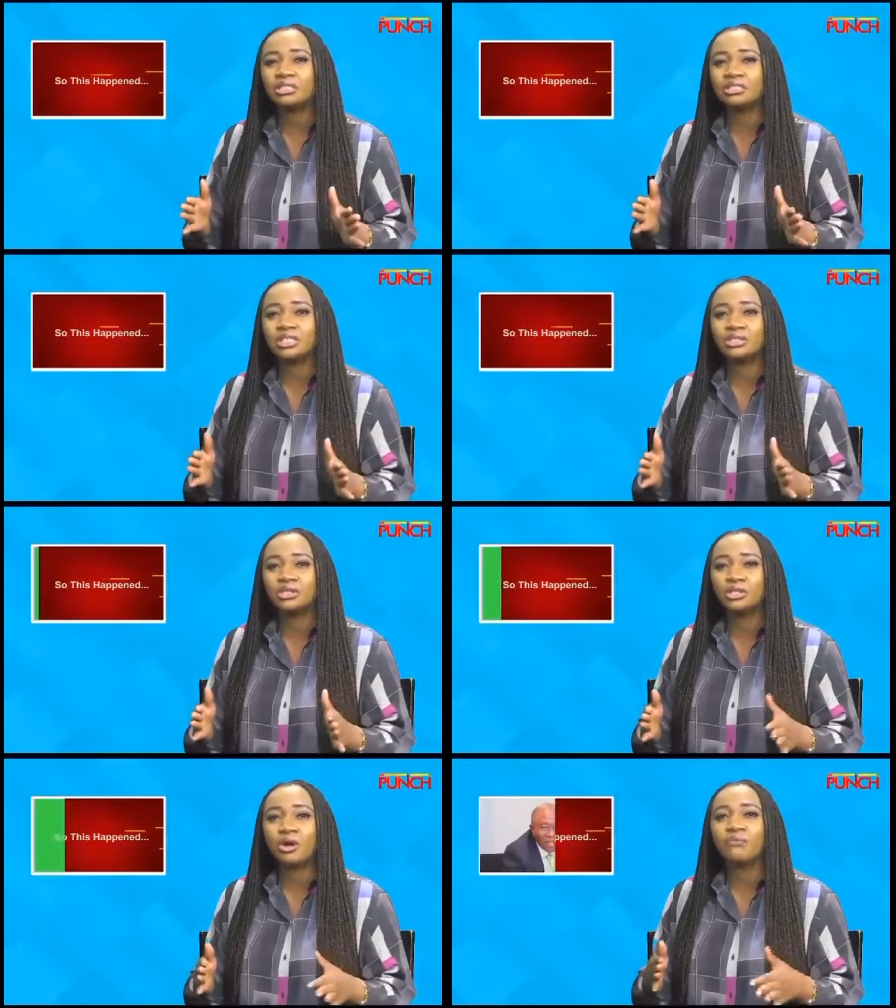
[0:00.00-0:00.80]

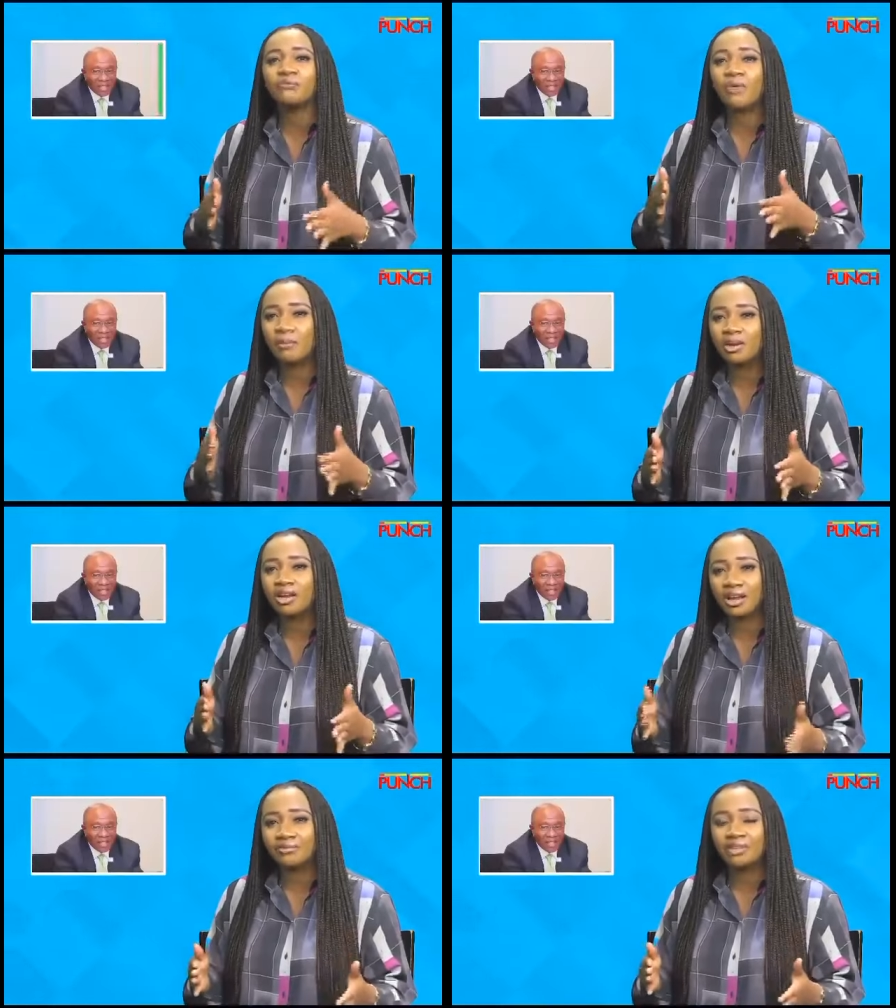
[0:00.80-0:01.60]
detention of former
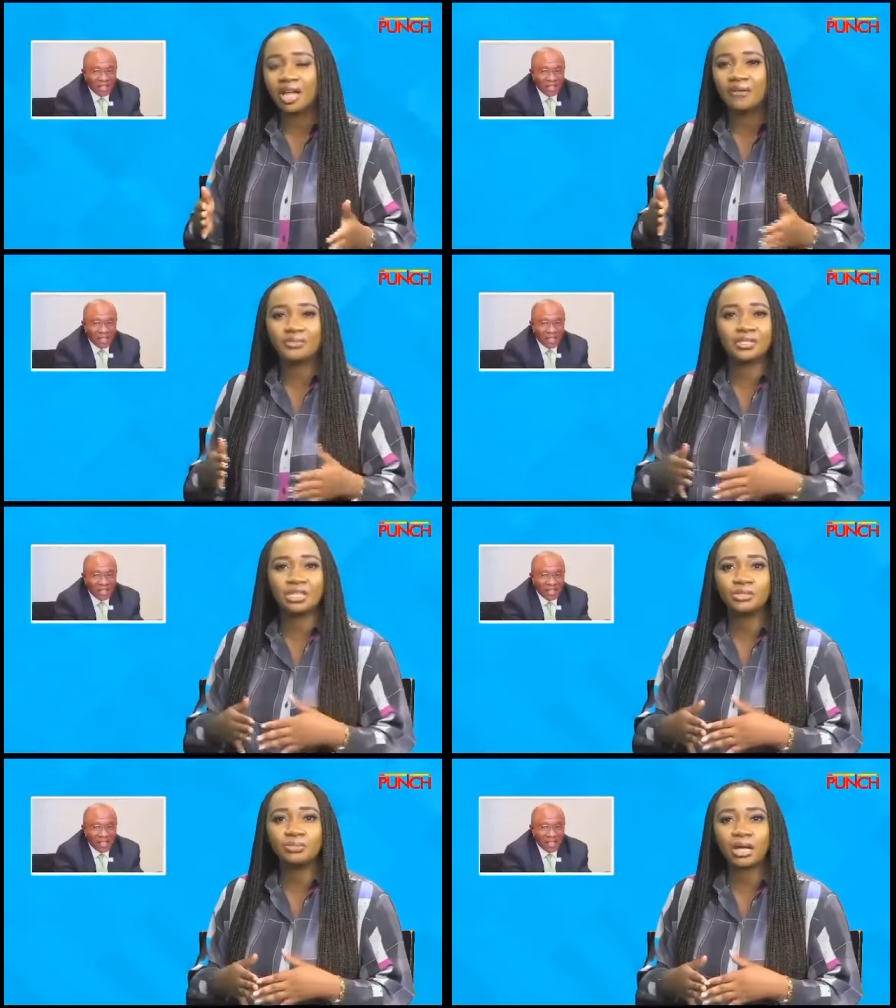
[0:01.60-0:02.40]
governor of the
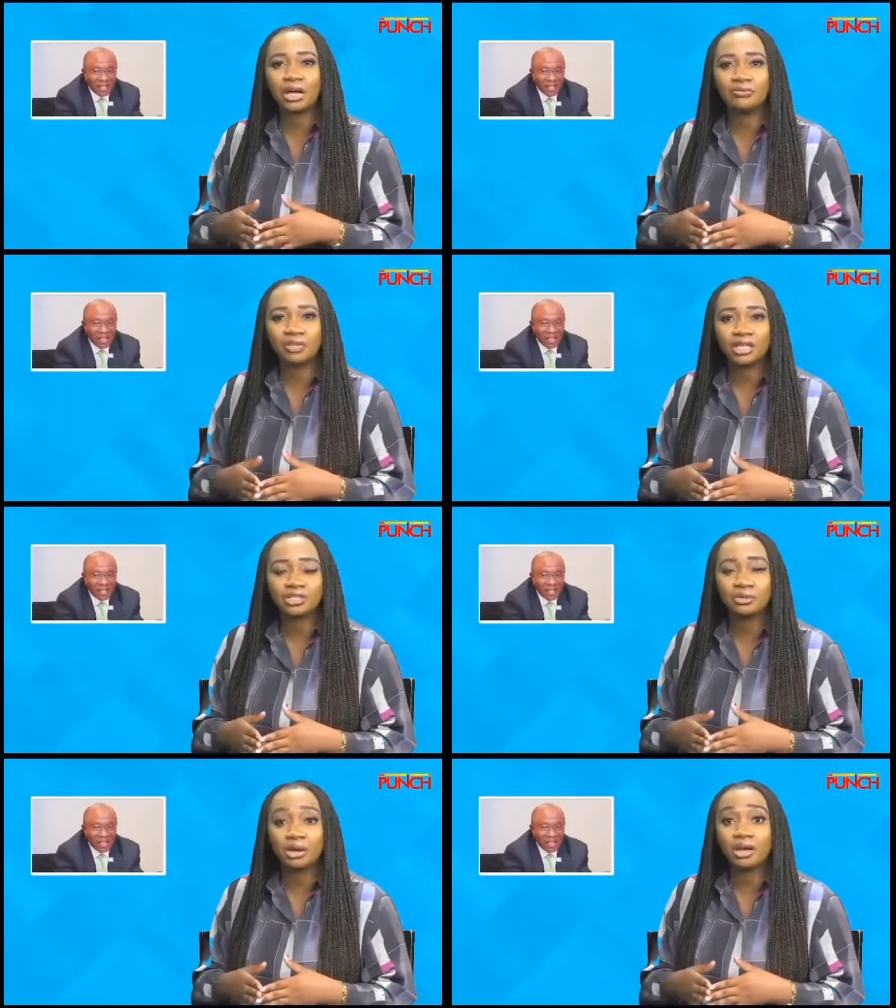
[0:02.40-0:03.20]
Central Bank of
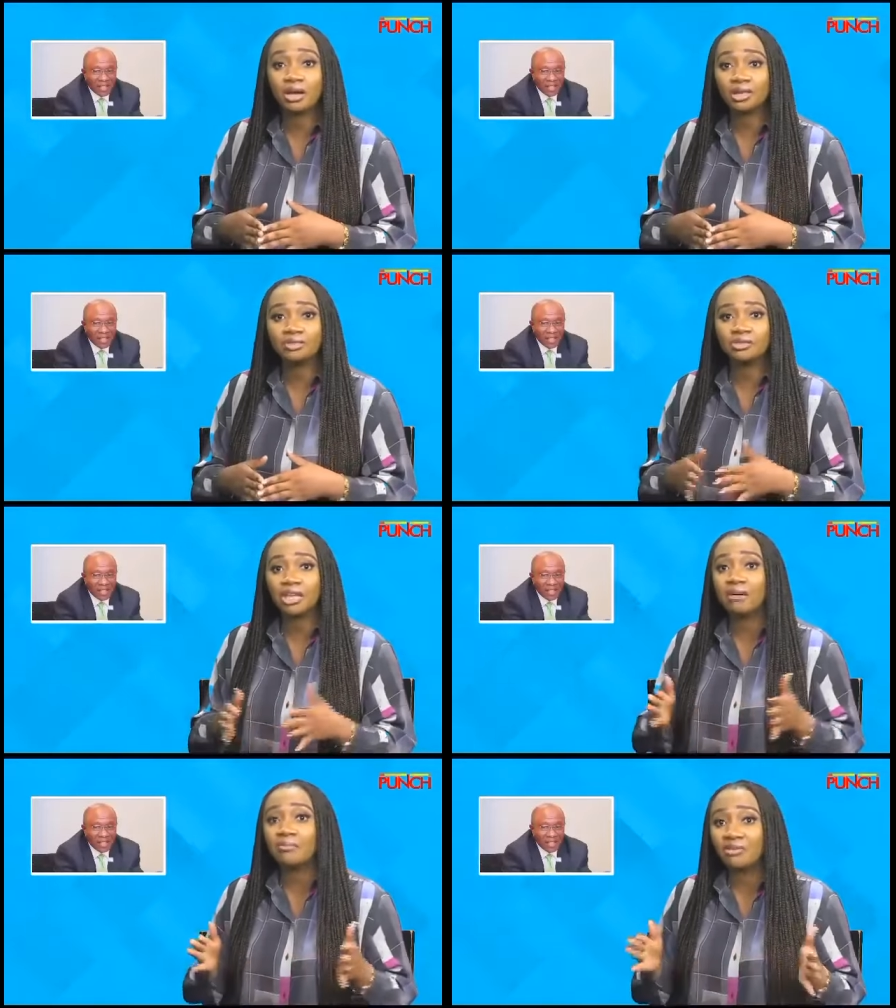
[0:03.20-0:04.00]
Nigeria, Godwin
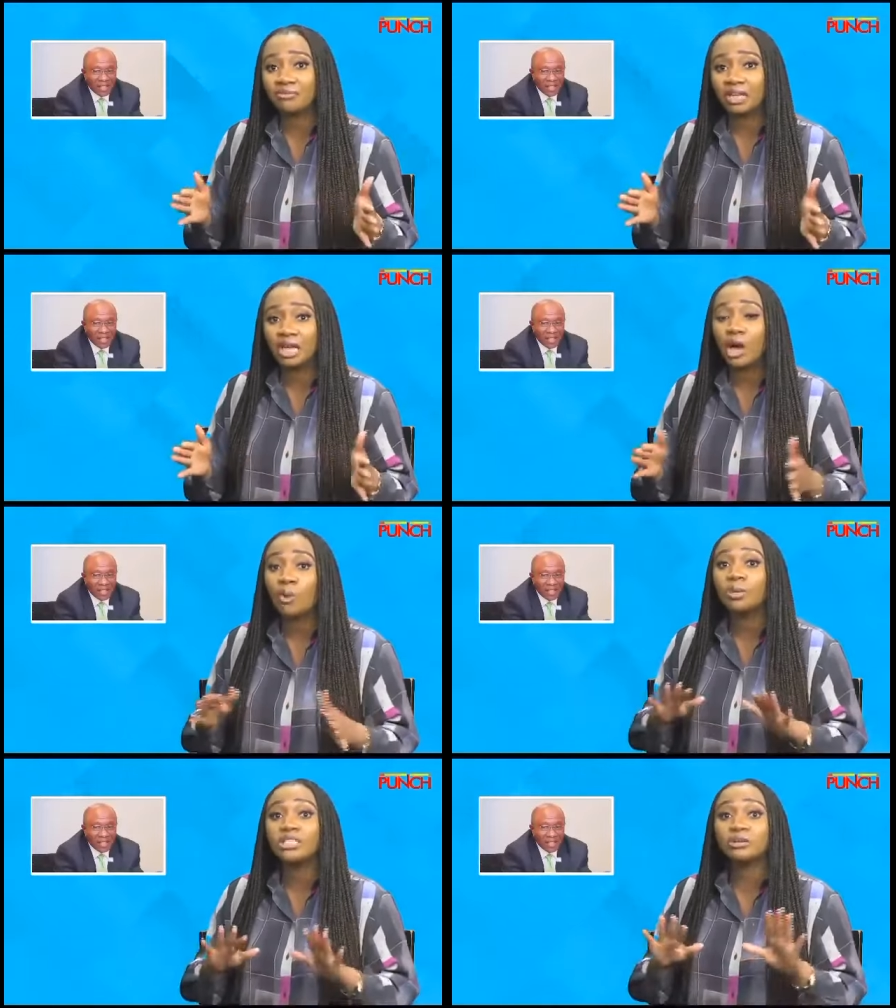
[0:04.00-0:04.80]
Emefiele,
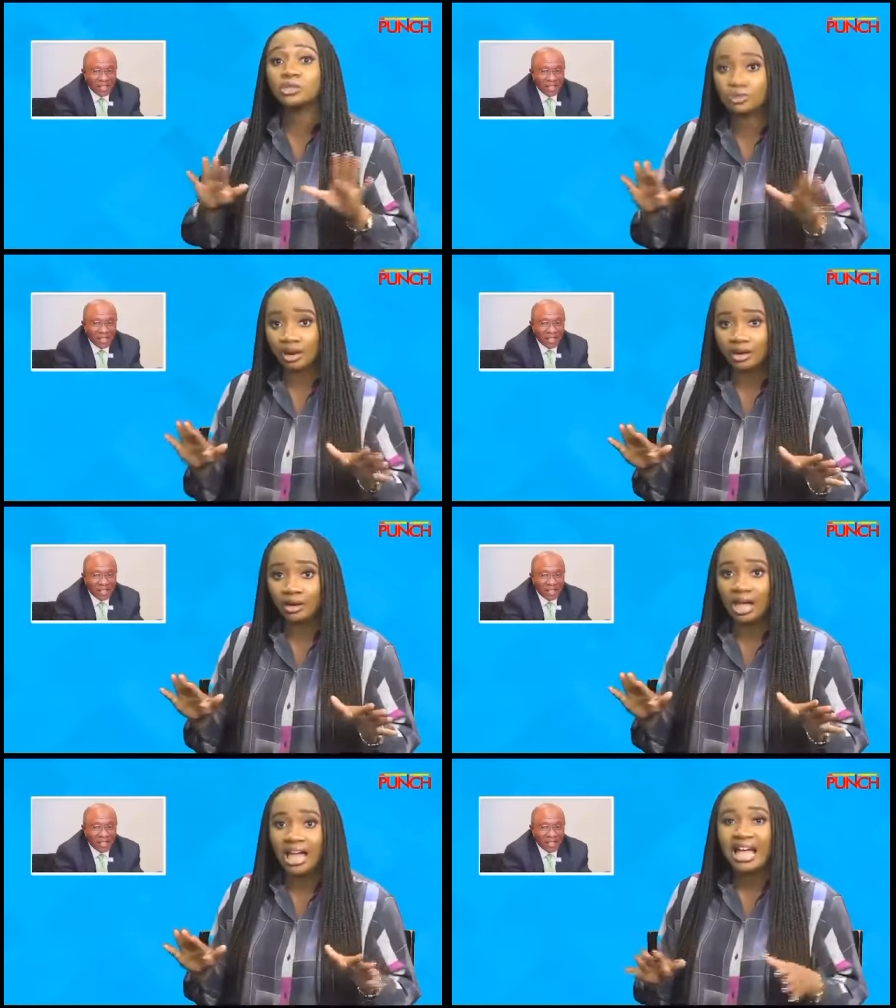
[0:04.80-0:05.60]
without
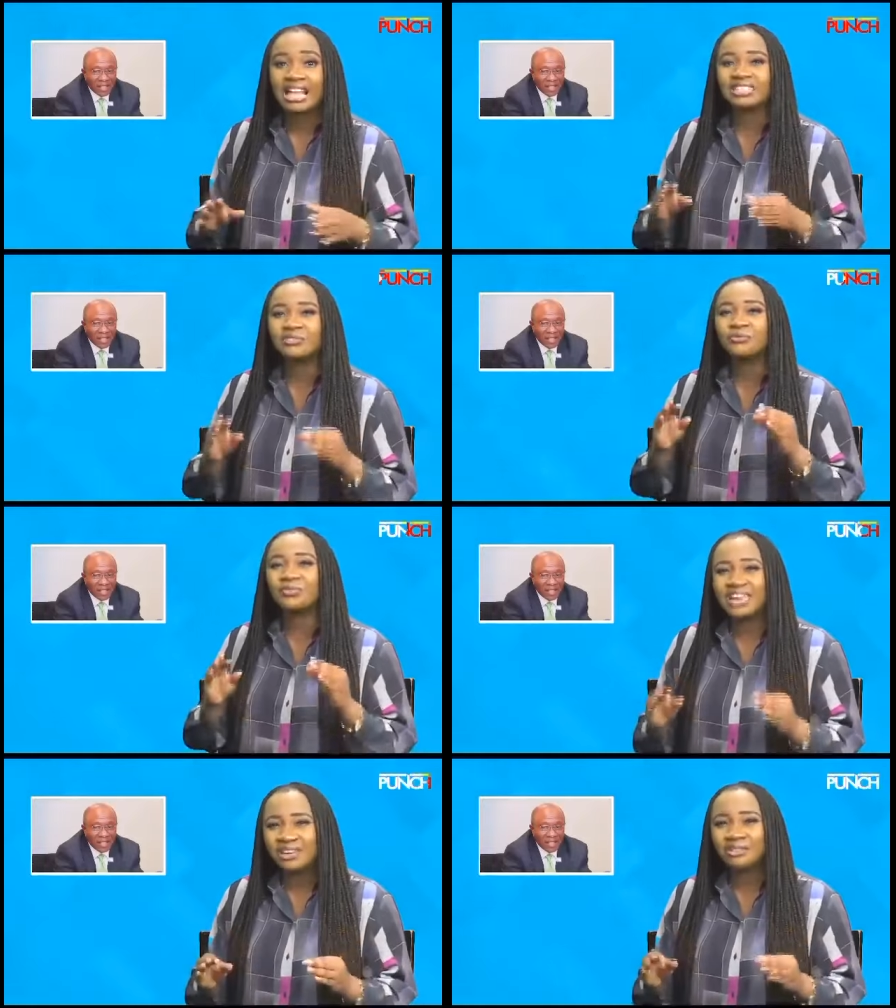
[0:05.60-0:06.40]
trial as a
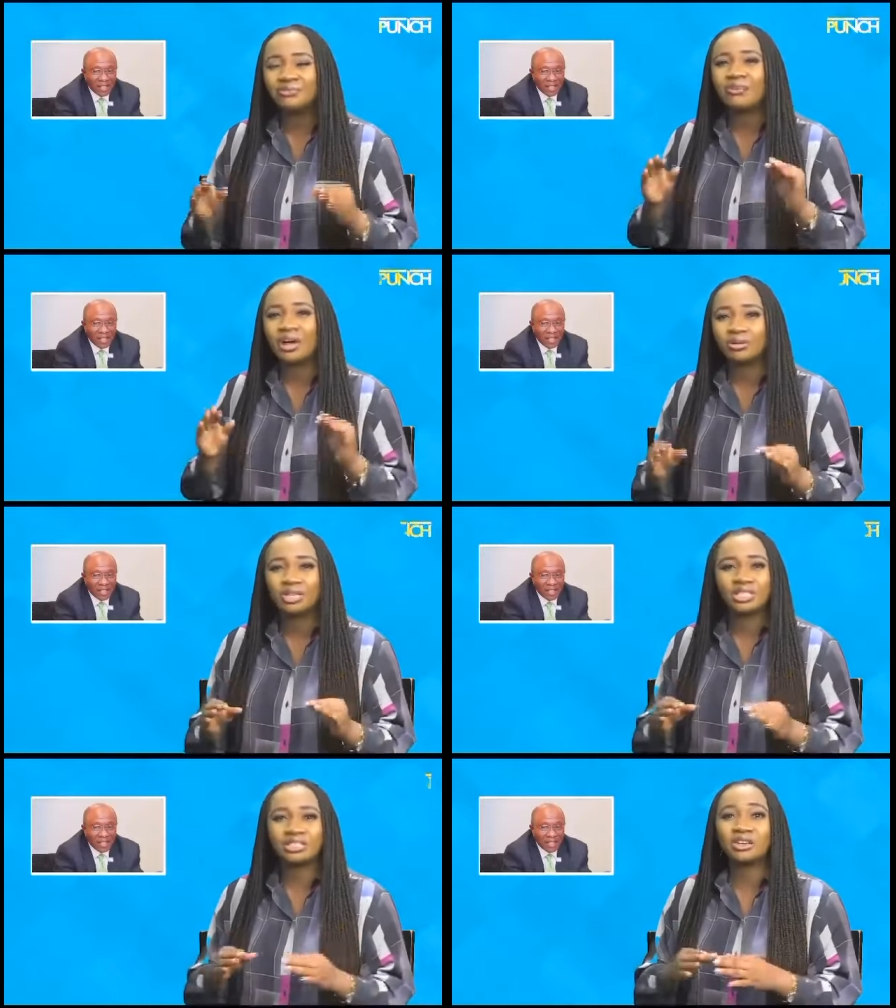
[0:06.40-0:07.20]
flagrant
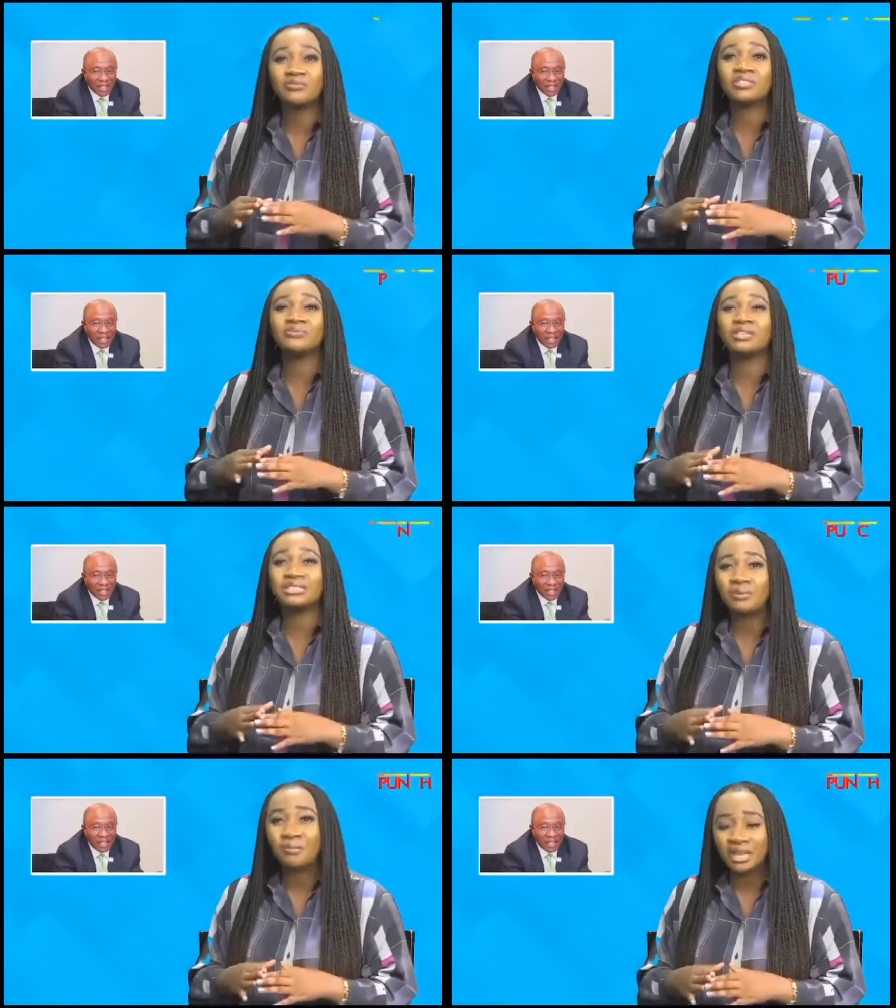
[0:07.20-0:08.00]
violation of his
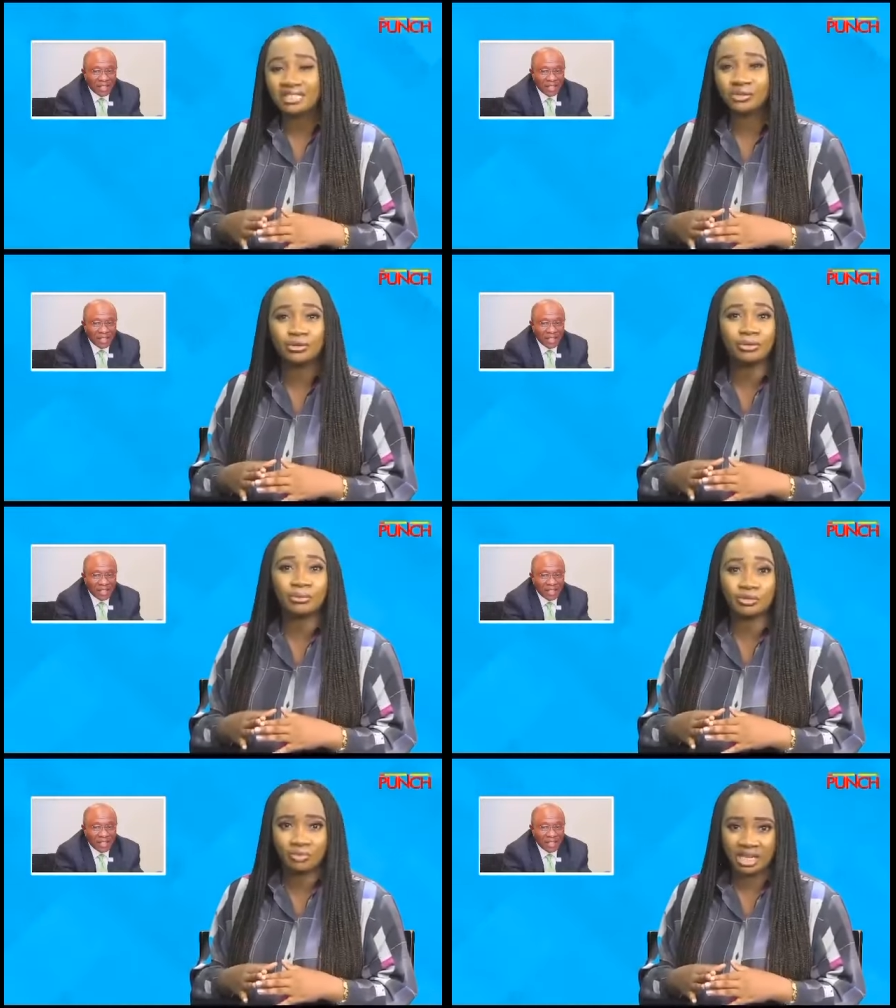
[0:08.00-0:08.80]
fundamental
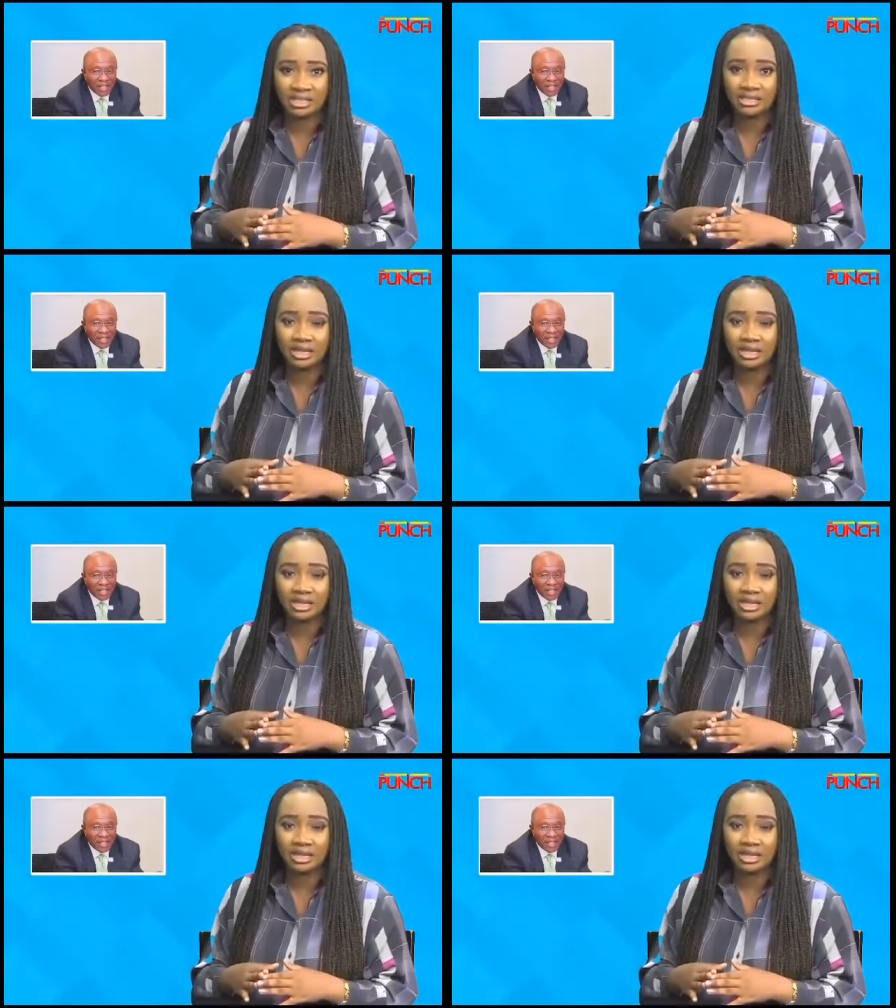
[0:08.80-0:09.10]
human rights.